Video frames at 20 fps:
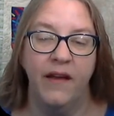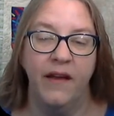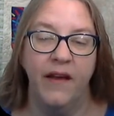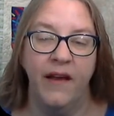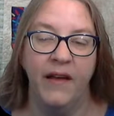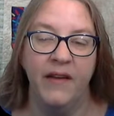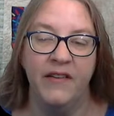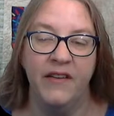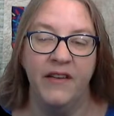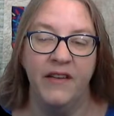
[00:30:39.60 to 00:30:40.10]

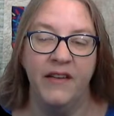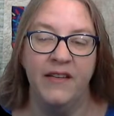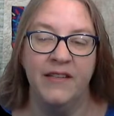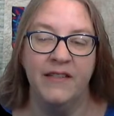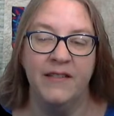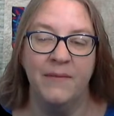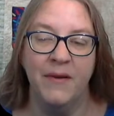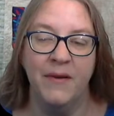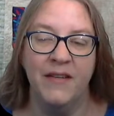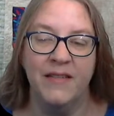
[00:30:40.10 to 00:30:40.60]
and to
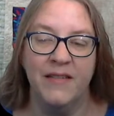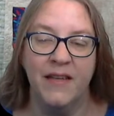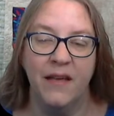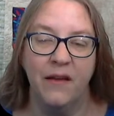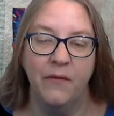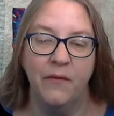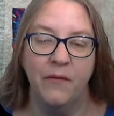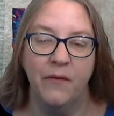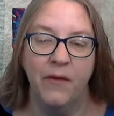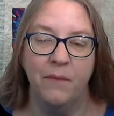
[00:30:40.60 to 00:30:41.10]
ease
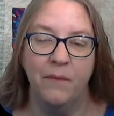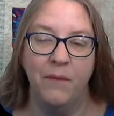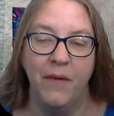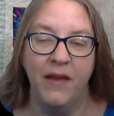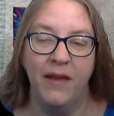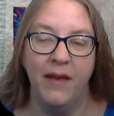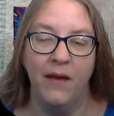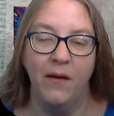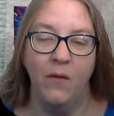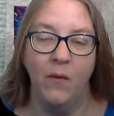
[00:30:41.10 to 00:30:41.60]
myself with
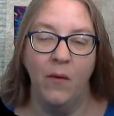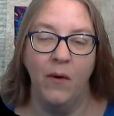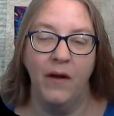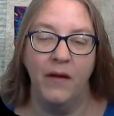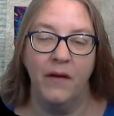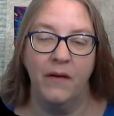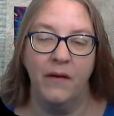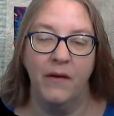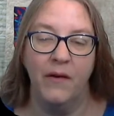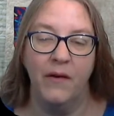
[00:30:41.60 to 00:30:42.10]
making
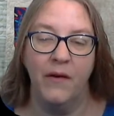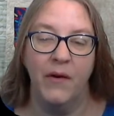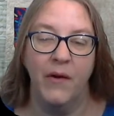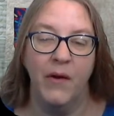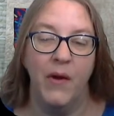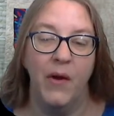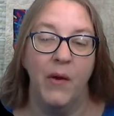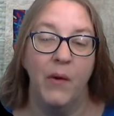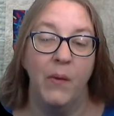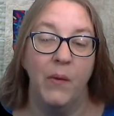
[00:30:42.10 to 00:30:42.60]
water,
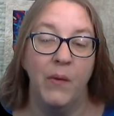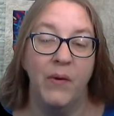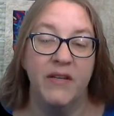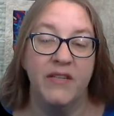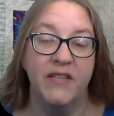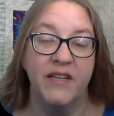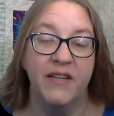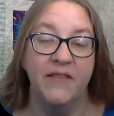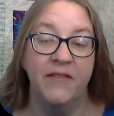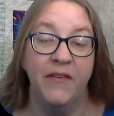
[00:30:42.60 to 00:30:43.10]

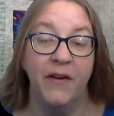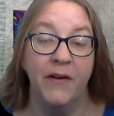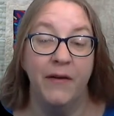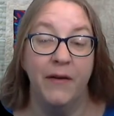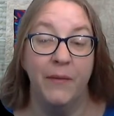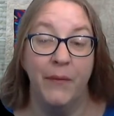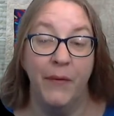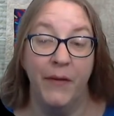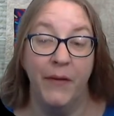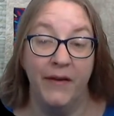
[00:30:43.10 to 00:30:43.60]
which I
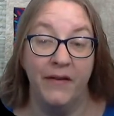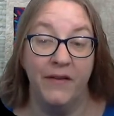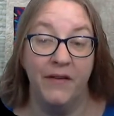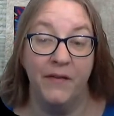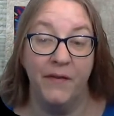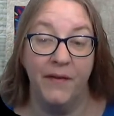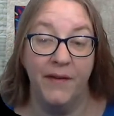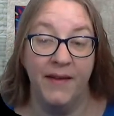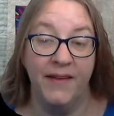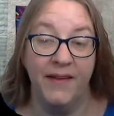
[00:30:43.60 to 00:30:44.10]
very
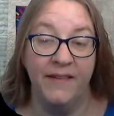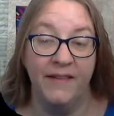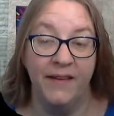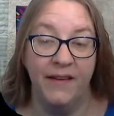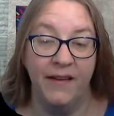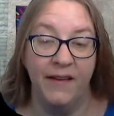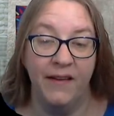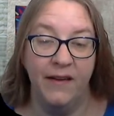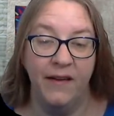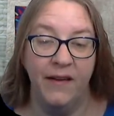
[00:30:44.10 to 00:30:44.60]
plentifully
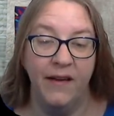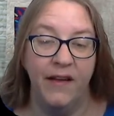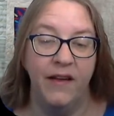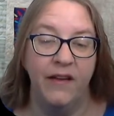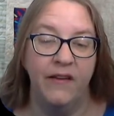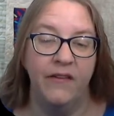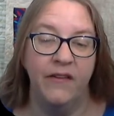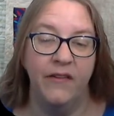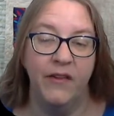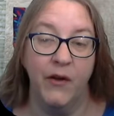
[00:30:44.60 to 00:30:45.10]
did,
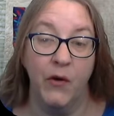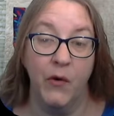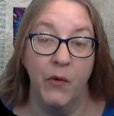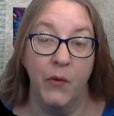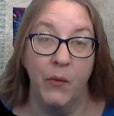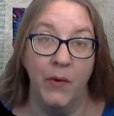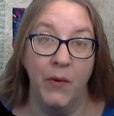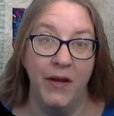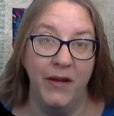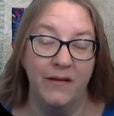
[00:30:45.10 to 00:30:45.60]
to the
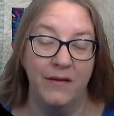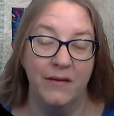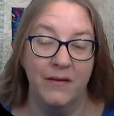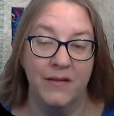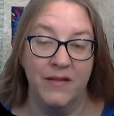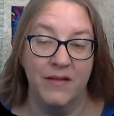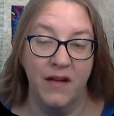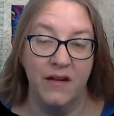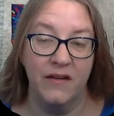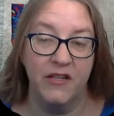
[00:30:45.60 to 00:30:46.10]
great
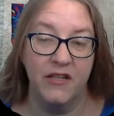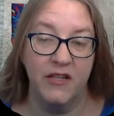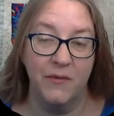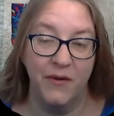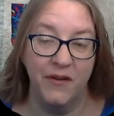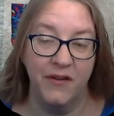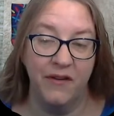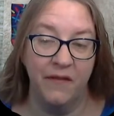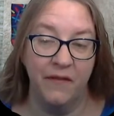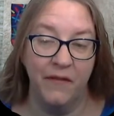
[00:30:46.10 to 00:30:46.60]

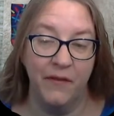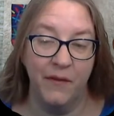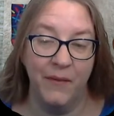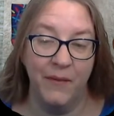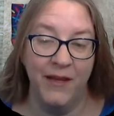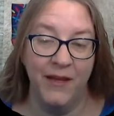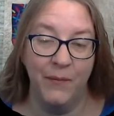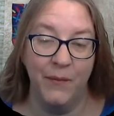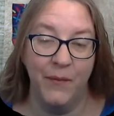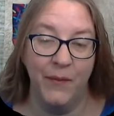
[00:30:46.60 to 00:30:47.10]
astonishment of the
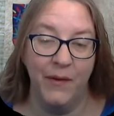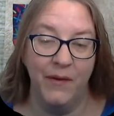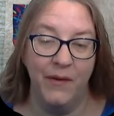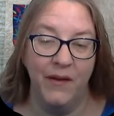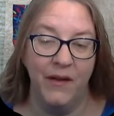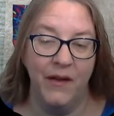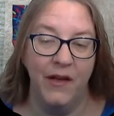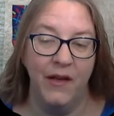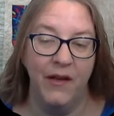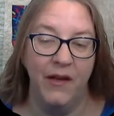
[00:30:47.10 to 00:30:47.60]
people,
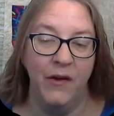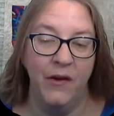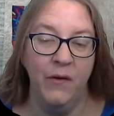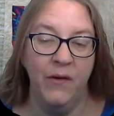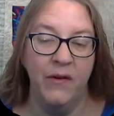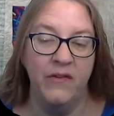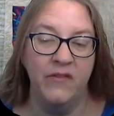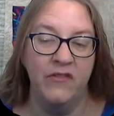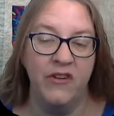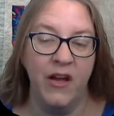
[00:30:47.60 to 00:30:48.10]
who
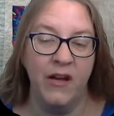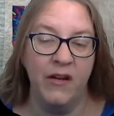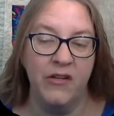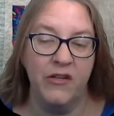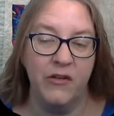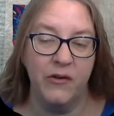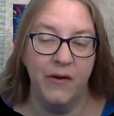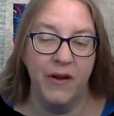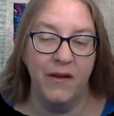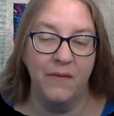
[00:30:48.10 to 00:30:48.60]

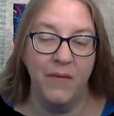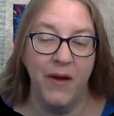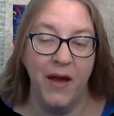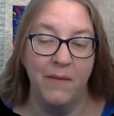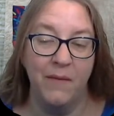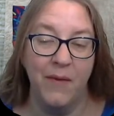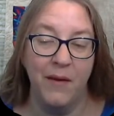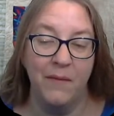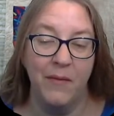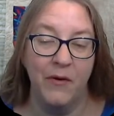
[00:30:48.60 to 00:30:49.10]
conjecturing by
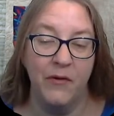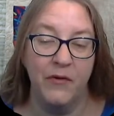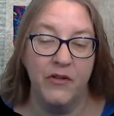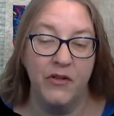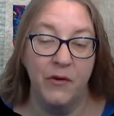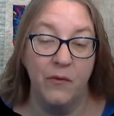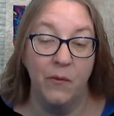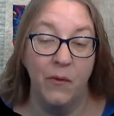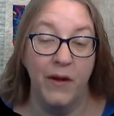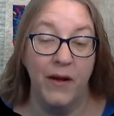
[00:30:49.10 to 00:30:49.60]
my
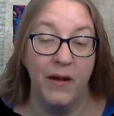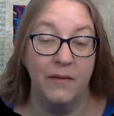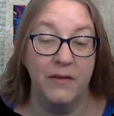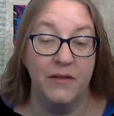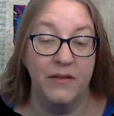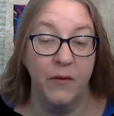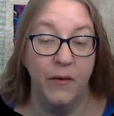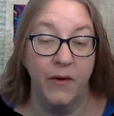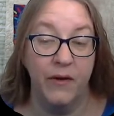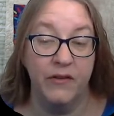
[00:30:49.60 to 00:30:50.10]
motion what I
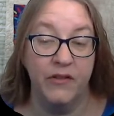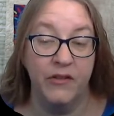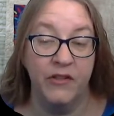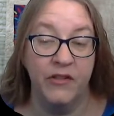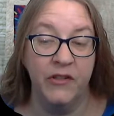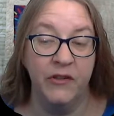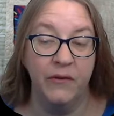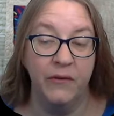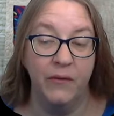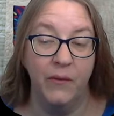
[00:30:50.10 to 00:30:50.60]
was going to
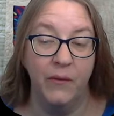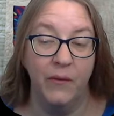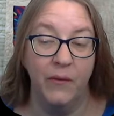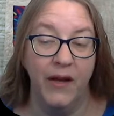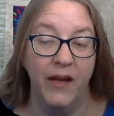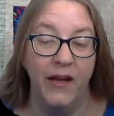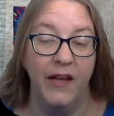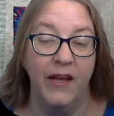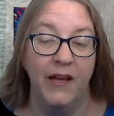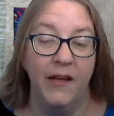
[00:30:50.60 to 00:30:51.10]
do,
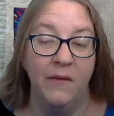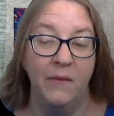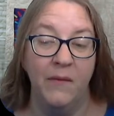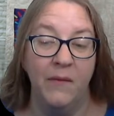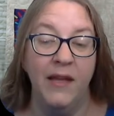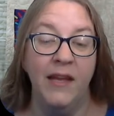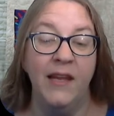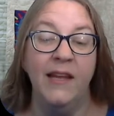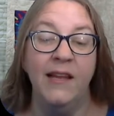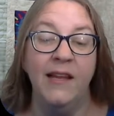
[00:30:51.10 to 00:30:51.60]

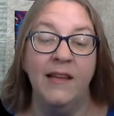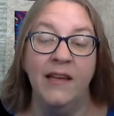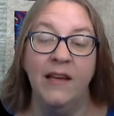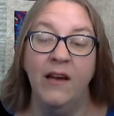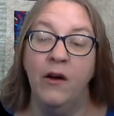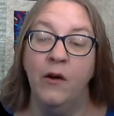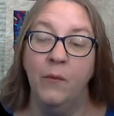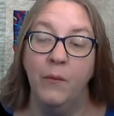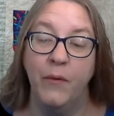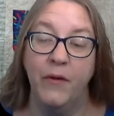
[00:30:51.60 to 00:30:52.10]
immediately
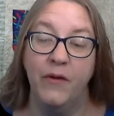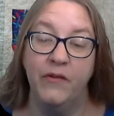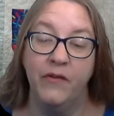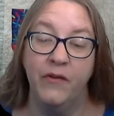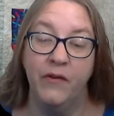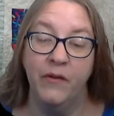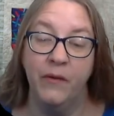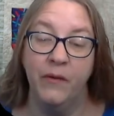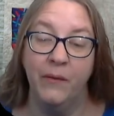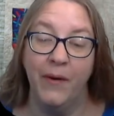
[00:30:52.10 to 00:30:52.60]
opened
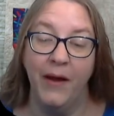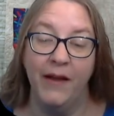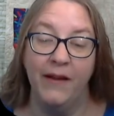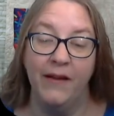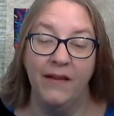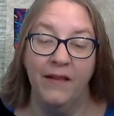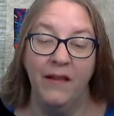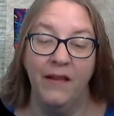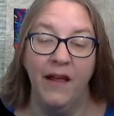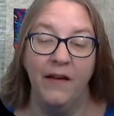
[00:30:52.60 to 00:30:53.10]
to the right
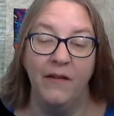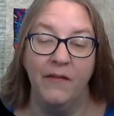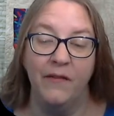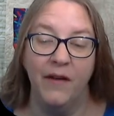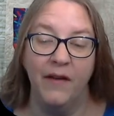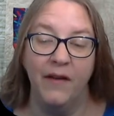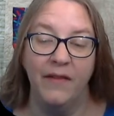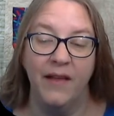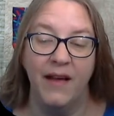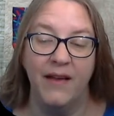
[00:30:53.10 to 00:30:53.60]
and left
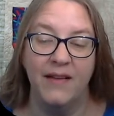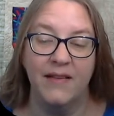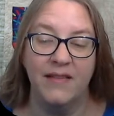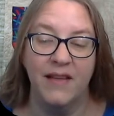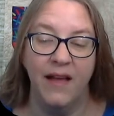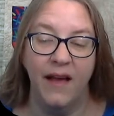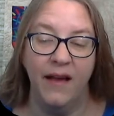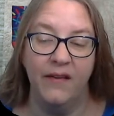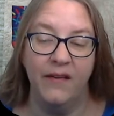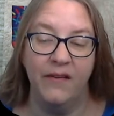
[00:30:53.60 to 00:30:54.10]
on that
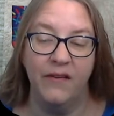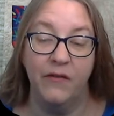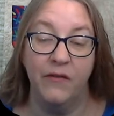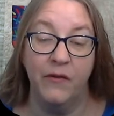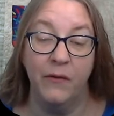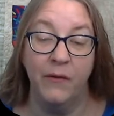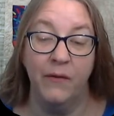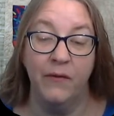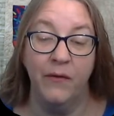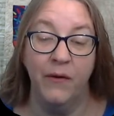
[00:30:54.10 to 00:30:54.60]
side,
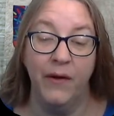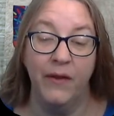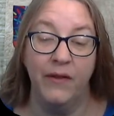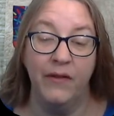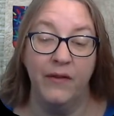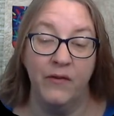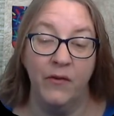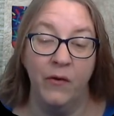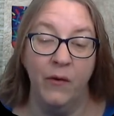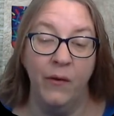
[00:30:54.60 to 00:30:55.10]
to avoid
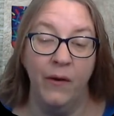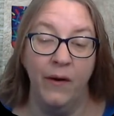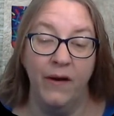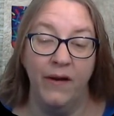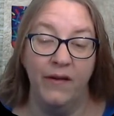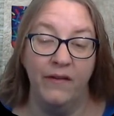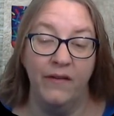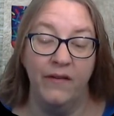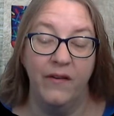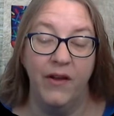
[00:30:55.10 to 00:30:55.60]
the
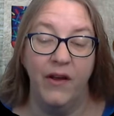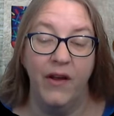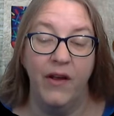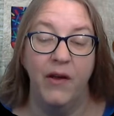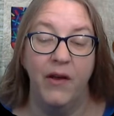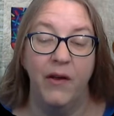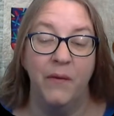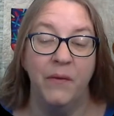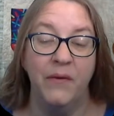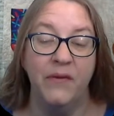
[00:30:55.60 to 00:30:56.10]
torrent,
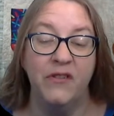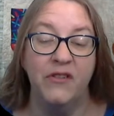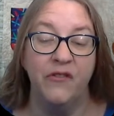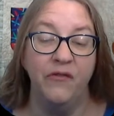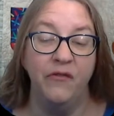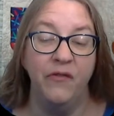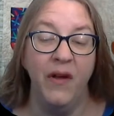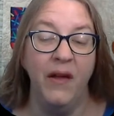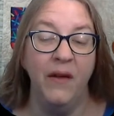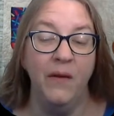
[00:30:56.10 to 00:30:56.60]
which
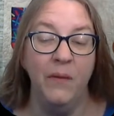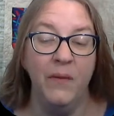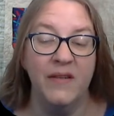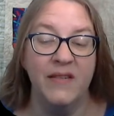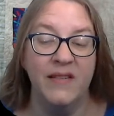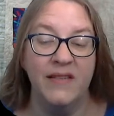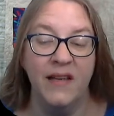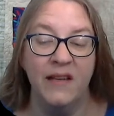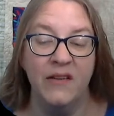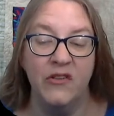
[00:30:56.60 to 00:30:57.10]
fell
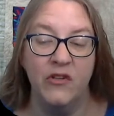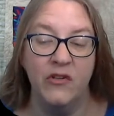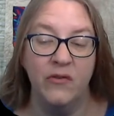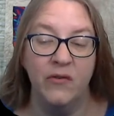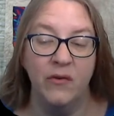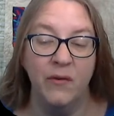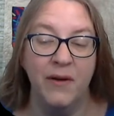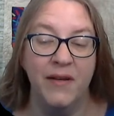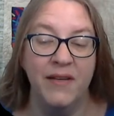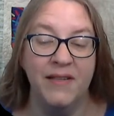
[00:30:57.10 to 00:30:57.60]
with such
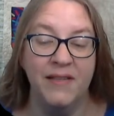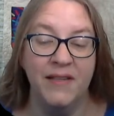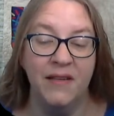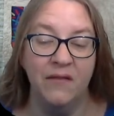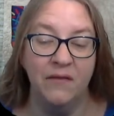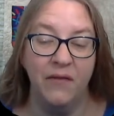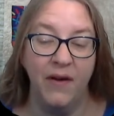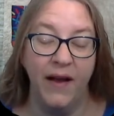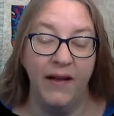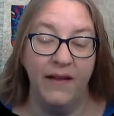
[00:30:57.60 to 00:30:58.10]
noise
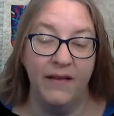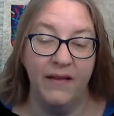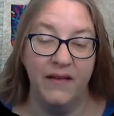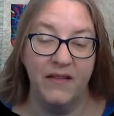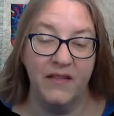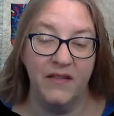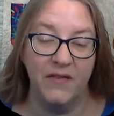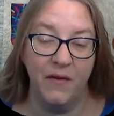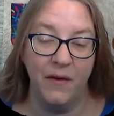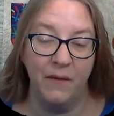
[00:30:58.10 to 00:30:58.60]
and
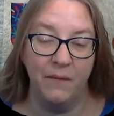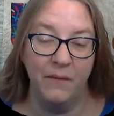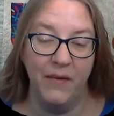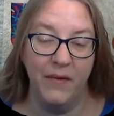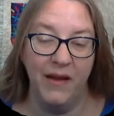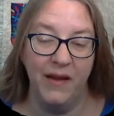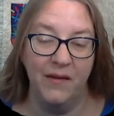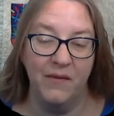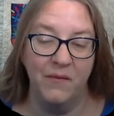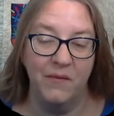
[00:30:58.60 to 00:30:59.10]
violence from me.
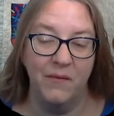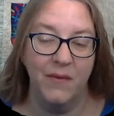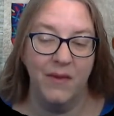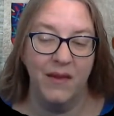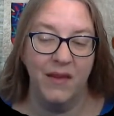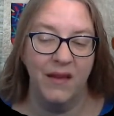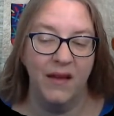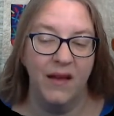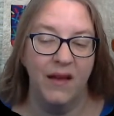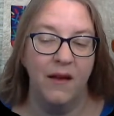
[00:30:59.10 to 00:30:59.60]

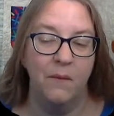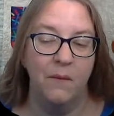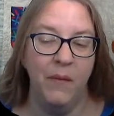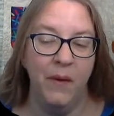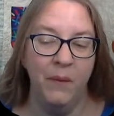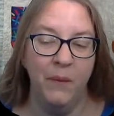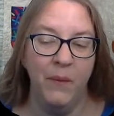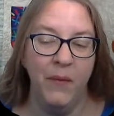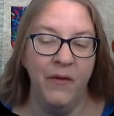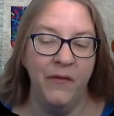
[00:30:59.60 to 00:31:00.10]

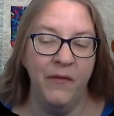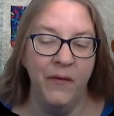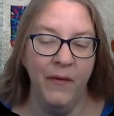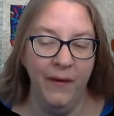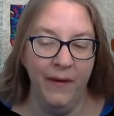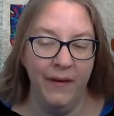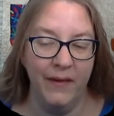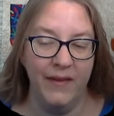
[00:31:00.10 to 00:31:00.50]
But before